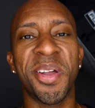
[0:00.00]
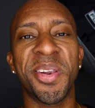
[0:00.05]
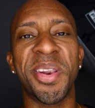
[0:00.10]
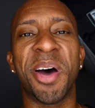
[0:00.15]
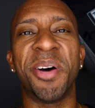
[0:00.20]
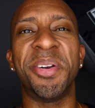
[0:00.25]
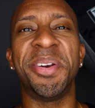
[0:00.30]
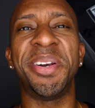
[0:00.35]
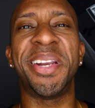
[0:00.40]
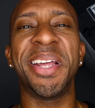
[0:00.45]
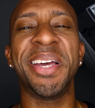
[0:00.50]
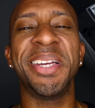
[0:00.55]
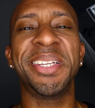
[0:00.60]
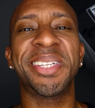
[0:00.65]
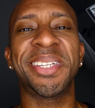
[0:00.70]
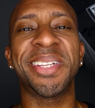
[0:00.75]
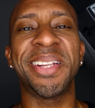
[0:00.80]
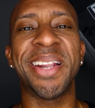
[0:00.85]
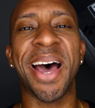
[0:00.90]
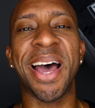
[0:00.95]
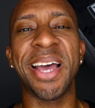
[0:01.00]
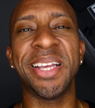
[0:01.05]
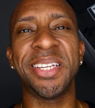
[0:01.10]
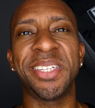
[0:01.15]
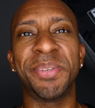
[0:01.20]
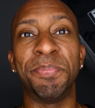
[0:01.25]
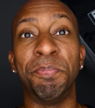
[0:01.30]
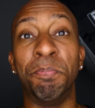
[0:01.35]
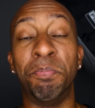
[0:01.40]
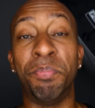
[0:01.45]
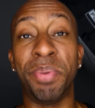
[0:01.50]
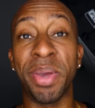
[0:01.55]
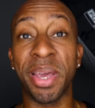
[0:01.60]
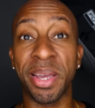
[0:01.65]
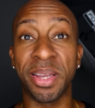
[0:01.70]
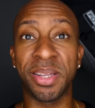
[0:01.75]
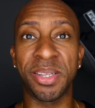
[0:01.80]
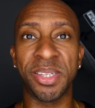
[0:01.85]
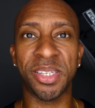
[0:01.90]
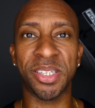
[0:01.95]
Now this nice
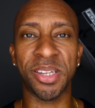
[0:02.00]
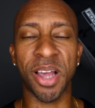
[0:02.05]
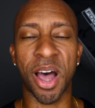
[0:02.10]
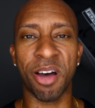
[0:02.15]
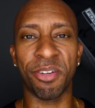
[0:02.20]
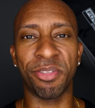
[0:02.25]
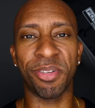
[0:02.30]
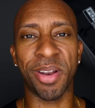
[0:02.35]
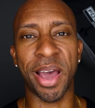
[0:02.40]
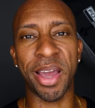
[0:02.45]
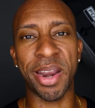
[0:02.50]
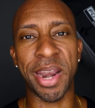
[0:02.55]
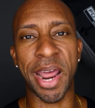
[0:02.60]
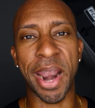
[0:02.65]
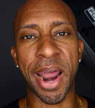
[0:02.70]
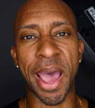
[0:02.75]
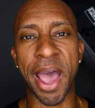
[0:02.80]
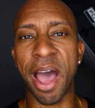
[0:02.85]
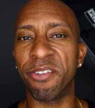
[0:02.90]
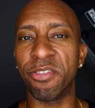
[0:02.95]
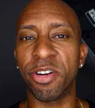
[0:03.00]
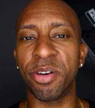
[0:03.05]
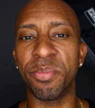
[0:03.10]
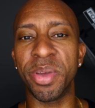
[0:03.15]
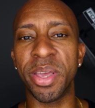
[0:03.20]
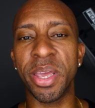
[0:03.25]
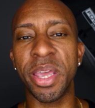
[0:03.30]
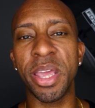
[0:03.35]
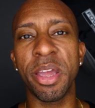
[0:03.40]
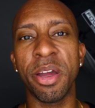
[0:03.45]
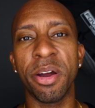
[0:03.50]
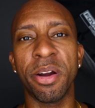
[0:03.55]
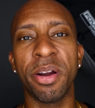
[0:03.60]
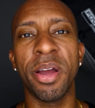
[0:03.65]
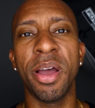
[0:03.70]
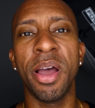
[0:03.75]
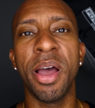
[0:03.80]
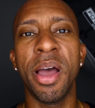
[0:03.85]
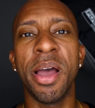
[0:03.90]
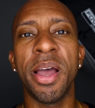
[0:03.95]
big soft light that I have on me
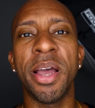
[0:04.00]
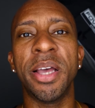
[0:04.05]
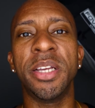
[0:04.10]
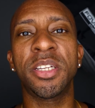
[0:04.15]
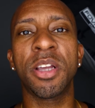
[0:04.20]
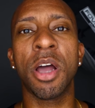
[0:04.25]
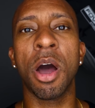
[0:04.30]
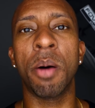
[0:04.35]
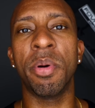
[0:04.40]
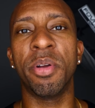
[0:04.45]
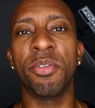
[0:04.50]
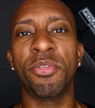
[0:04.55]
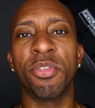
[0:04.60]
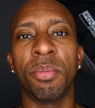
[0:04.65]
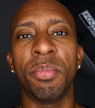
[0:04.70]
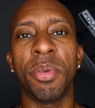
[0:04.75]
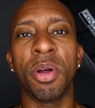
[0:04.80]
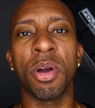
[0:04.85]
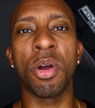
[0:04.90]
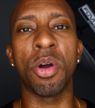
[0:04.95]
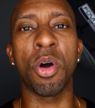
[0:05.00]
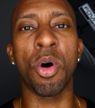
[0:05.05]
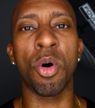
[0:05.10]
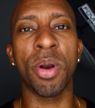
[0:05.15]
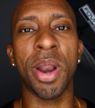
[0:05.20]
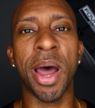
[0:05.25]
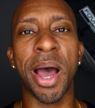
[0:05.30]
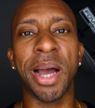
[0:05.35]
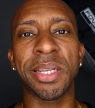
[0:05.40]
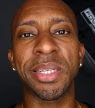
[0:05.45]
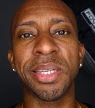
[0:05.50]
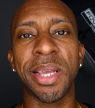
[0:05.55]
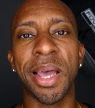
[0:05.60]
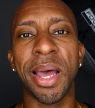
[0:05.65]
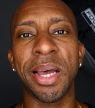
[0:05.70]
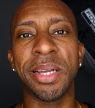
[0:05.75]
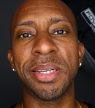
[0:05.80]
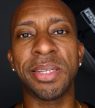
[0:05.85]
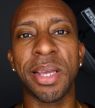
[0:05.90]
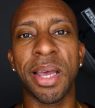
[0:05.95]
here is coming from the
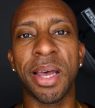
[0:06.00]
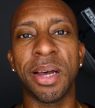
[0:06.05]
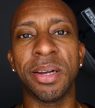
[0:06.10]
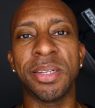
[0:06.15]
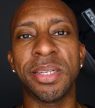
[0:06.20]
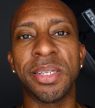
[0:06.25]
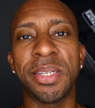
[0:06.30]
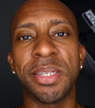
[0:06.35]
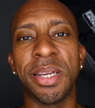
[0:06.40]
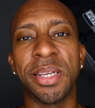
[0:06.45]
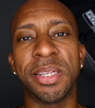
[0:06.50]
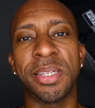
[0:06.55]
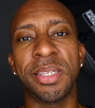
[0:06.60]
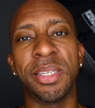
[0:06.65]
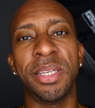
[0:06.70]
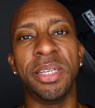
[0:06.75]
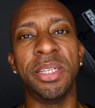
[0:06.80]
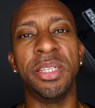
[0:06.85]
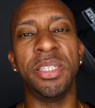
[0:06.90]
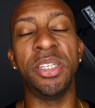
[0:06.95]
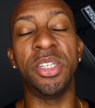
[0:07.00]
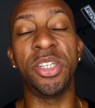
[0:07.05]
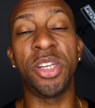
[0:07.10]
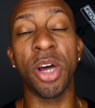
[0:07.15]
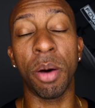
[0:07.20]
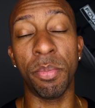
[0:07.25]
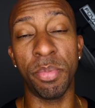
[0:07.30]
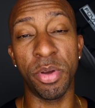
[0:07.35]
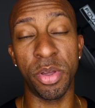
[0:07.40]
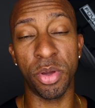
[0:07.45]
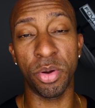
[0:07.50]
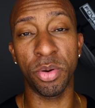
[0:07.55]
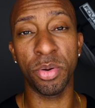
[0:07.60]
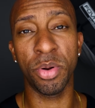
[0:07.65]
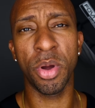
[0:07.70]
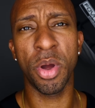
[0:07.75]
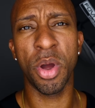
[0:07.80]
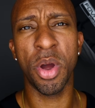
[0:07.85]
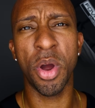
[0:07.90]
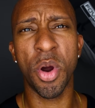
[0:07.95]
Godox S L sixty
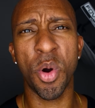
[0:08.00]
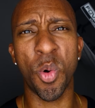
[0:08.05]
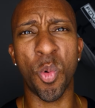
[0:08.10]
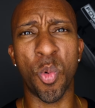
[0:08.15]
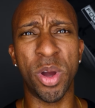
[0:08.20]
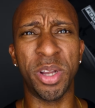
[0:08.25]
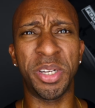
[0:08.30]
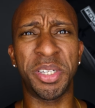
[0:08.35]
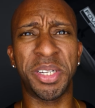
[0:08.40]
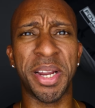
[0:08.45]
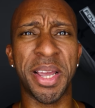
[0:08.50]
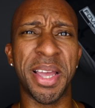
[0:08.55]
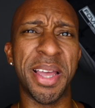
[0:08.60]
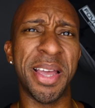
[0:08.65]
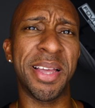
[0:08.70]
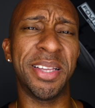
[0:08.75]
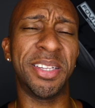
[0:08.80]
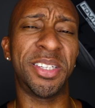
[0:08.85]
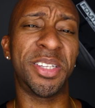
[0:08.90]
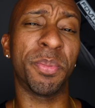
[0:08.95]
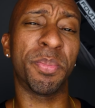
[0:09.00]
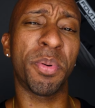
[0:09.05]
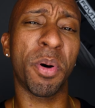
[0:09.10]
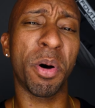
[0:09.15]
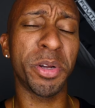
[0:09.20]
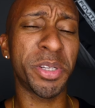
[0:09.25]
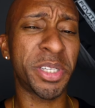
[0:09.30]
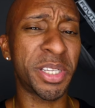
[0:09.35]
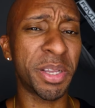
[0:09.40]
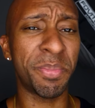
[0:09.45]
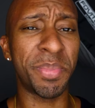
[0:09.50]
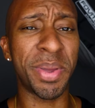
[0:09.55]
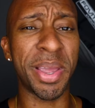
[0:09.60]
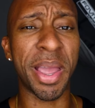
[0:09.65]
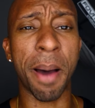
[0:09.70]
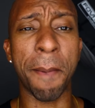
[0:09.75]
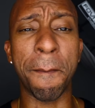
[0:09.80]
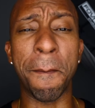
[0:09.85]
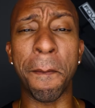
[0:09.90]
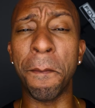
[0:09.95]
W, which is supposed to
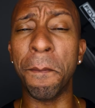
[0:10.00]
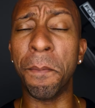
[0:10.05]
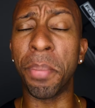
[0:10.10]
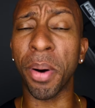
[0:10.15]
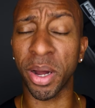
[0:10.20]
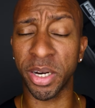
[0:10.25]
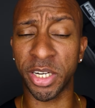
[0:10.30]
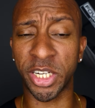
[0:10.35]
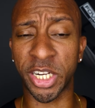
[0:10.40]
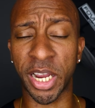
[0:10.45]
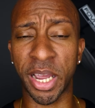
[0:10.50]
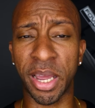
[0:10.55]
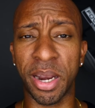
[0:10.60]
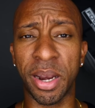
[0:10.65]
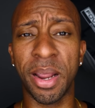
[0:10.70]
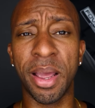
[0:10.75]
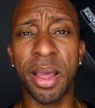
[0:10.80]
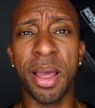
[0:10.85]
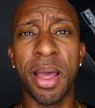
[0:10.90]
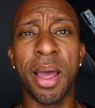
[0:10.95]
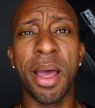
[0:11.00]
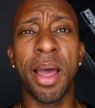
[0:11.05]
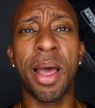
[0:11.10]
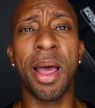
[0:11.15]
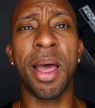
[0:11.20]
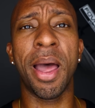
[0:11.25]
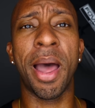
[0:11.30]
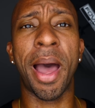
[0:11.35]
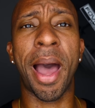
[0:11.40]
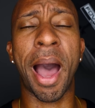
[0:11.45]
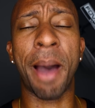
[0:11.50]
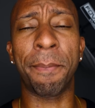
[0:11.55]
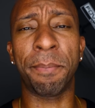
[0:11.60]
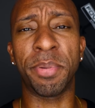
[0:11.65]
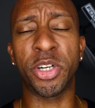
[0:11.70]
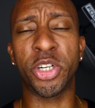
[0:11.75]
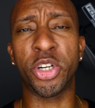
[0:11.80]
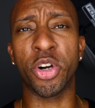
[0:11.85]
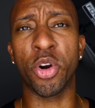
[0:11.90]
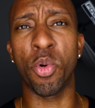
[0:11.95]
be a budget
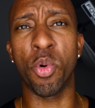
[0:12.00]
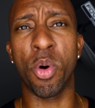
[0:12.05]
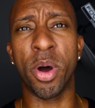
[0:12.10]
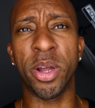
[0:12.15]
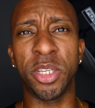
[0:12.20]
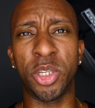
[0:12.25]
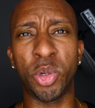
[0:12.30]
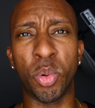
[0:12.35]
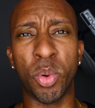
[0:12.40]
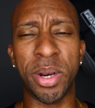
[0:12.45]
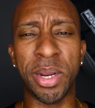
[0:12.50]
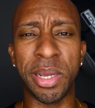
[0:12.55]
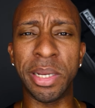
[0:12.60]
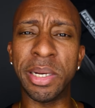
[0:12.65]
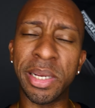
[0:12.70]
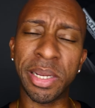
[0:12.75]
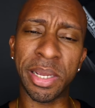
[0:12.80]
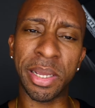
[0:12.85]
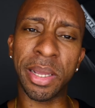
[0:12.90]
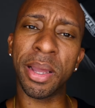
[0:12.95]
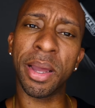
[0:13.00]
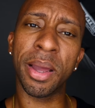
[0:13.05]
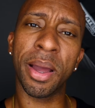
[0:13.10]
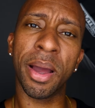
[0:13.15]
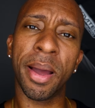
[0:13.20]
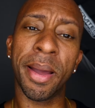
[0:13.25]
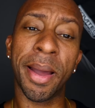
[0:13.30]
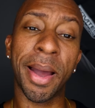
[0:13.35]
Aperture one twenty D.